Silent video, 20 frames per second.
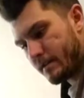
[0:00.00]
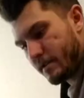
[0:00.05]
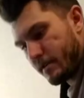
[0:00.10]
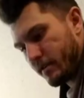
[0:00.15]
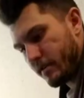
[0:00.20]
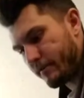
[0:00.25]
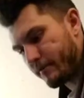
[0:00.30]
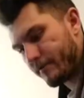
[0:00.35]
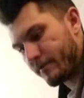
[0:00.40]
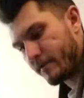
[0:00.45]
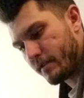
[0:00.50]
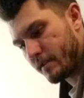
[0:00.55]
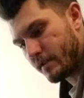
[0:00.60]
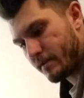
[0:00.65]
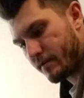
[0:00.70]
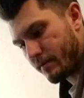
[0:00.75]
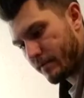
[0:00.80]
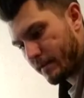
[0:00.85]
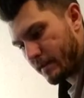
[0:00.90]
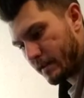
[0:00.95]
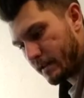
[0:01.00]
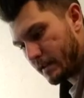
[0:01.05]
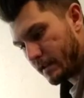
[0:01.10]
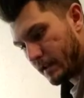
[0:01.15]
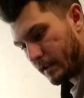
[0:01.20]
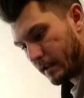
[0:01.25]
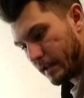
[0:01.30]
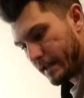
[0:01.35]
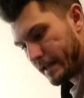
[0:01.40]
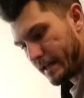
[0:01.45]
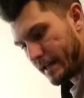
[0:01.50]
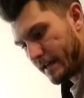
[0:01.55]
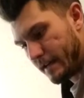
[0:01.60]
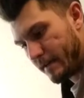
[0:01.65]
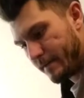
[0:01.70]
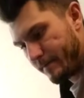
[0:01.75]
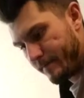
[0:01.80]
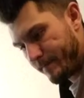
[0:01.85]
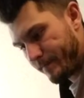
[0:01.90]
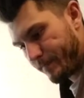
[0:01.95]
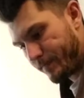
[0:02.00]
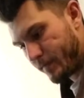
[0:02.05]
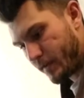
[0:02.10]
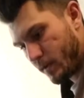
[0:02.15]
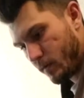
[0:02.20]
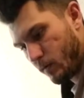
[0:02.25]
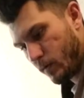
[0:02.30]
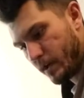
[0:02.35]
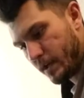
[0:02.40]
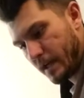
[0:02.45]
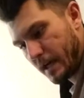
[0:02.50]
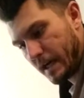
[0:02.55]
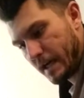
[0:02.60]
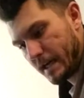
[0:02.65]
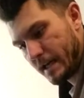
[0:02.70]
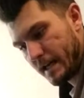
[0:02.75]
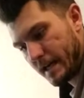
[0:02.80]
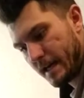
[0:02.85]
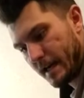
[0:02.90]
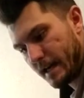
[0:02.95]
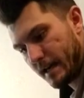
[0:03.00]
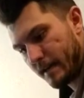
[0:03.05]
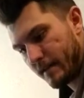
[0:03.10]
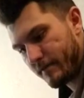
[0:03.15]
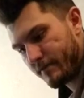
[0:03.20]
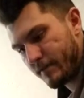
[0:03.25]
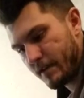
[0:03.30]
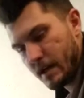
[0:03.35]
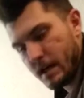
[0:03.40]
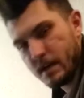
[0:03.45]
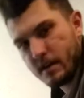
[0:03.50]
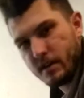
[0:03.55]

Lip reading: So first with the delay, what I have,